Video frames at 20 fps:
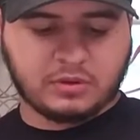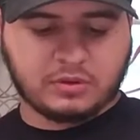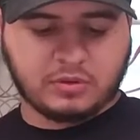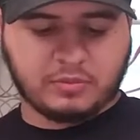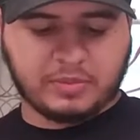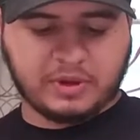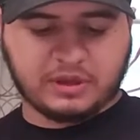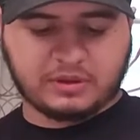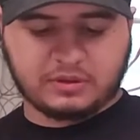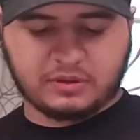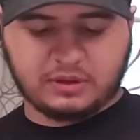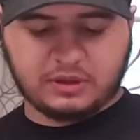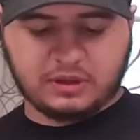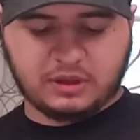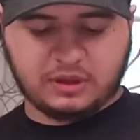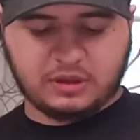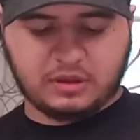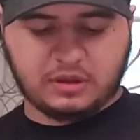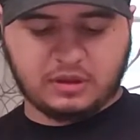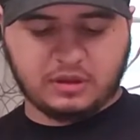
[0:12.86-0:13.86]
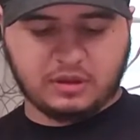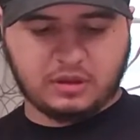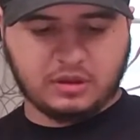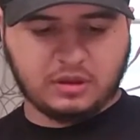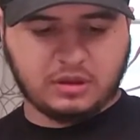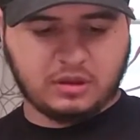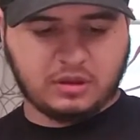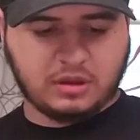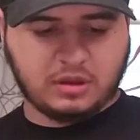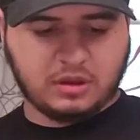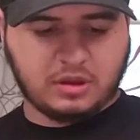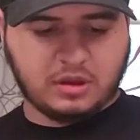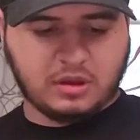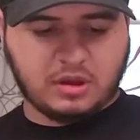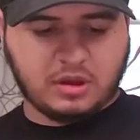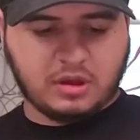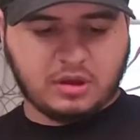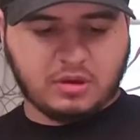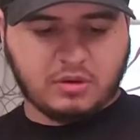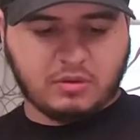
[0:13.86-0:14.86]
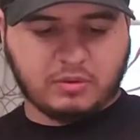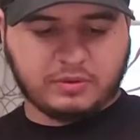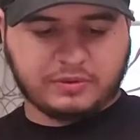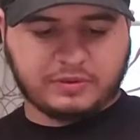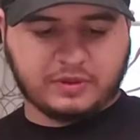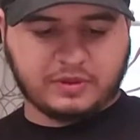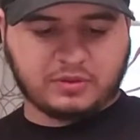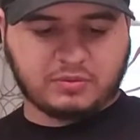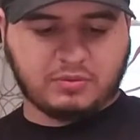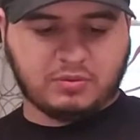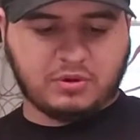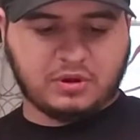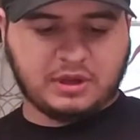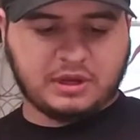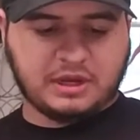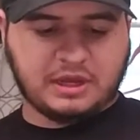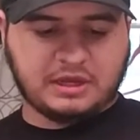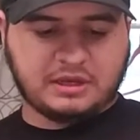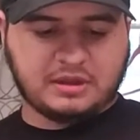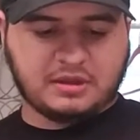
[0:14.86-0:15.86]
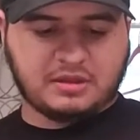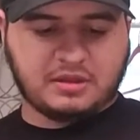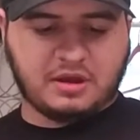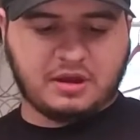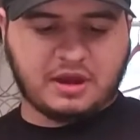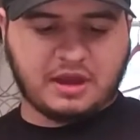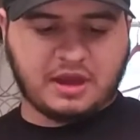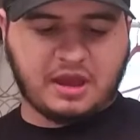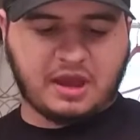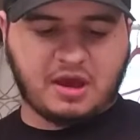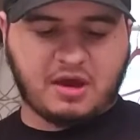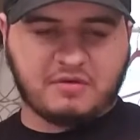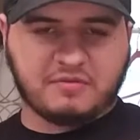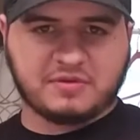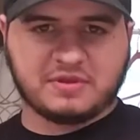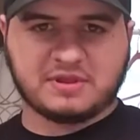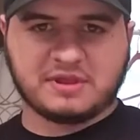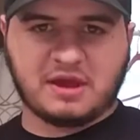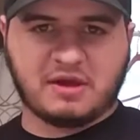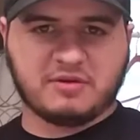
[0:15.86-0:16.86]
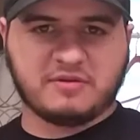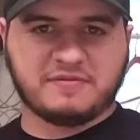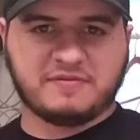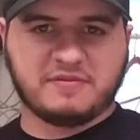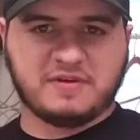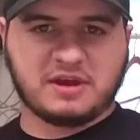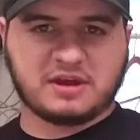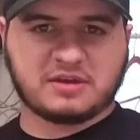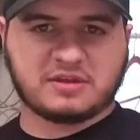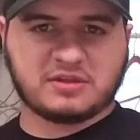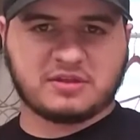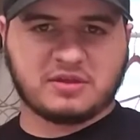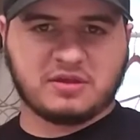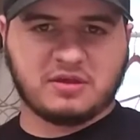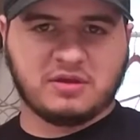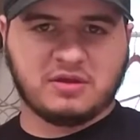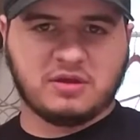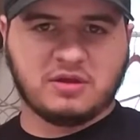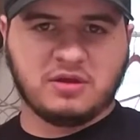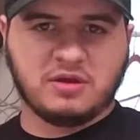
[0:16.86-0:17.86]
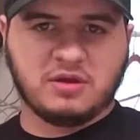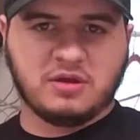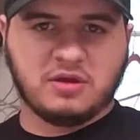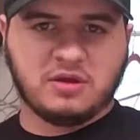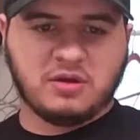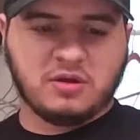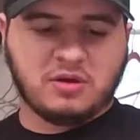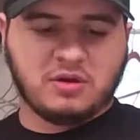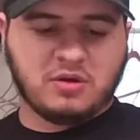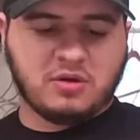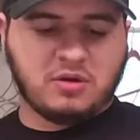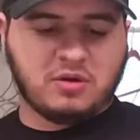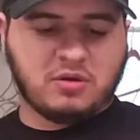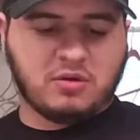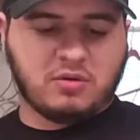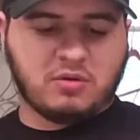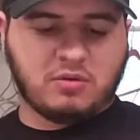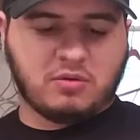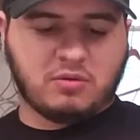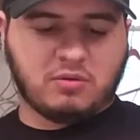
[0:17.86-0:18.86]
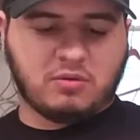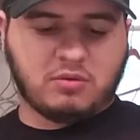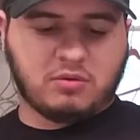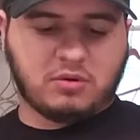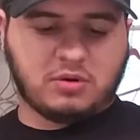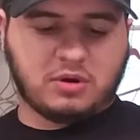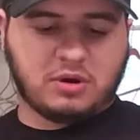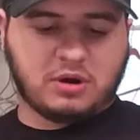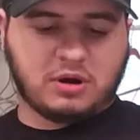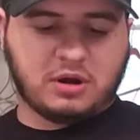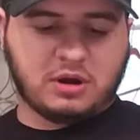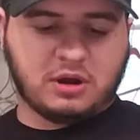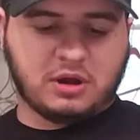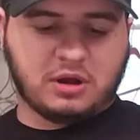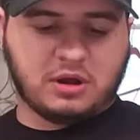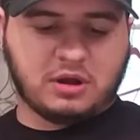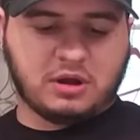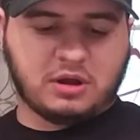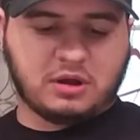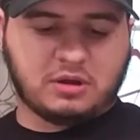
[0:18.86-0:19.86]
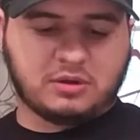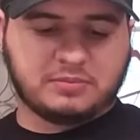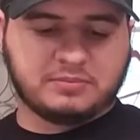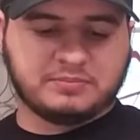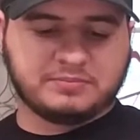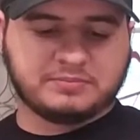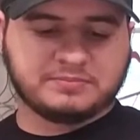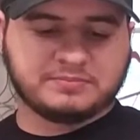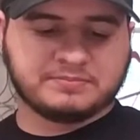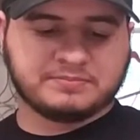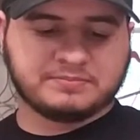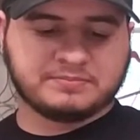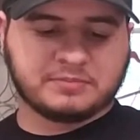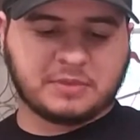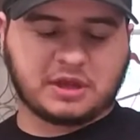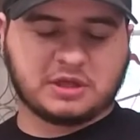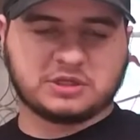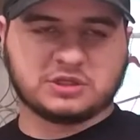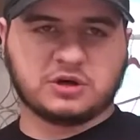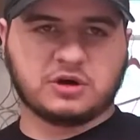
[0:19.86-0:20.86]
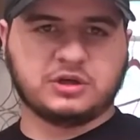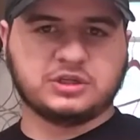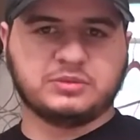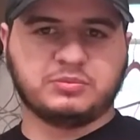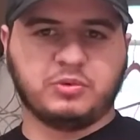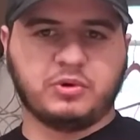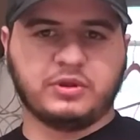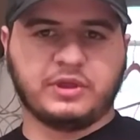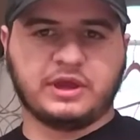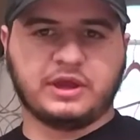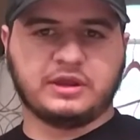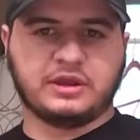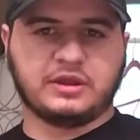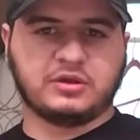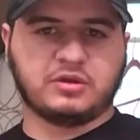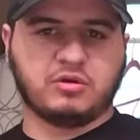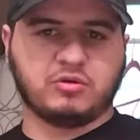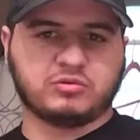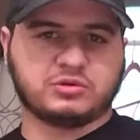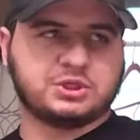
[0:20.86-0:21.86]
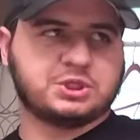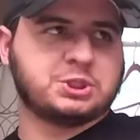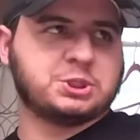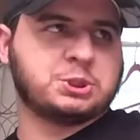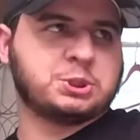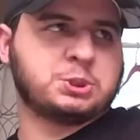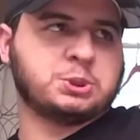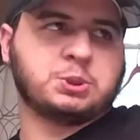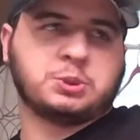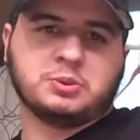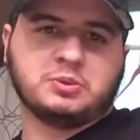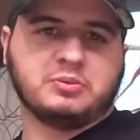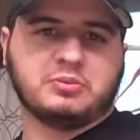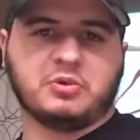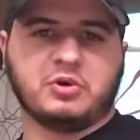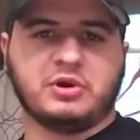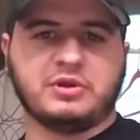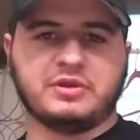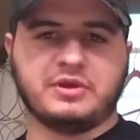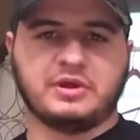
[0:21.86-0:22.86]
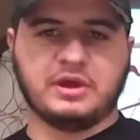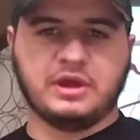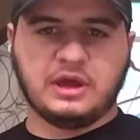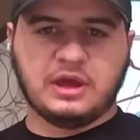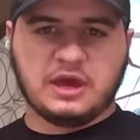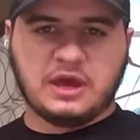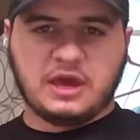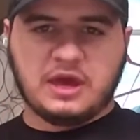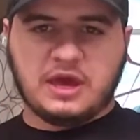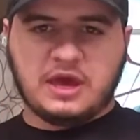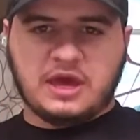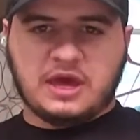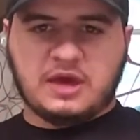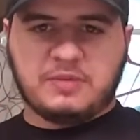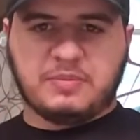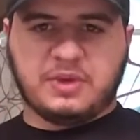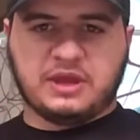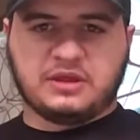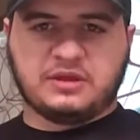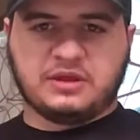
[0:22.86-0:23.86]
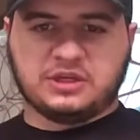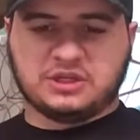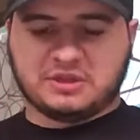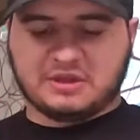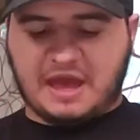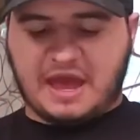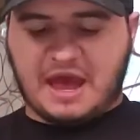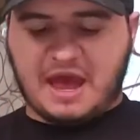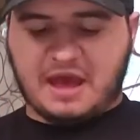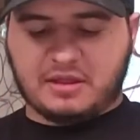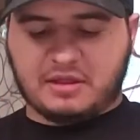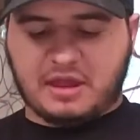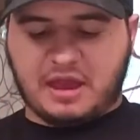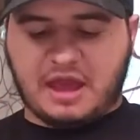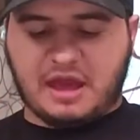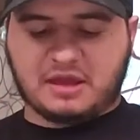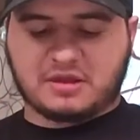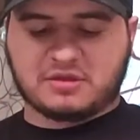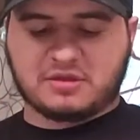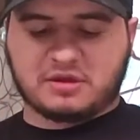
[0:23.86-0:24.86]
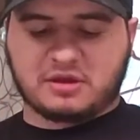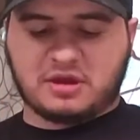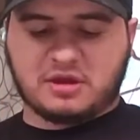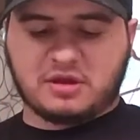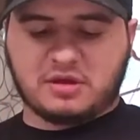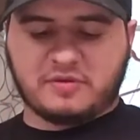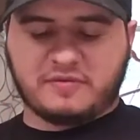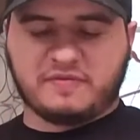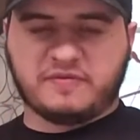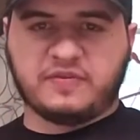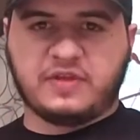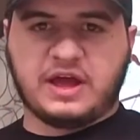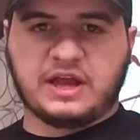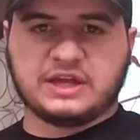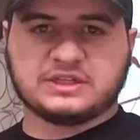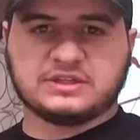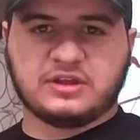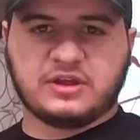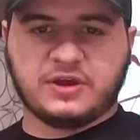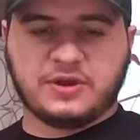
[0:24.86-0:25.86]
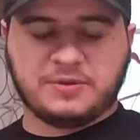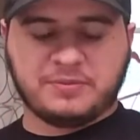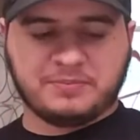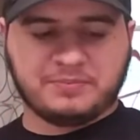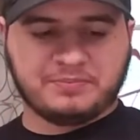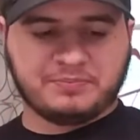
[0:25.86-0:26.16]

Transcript: basically, with this one, it does not have sound effects or like a charging point. Like it doesn't go or anything. It basically just acts like a flashlight.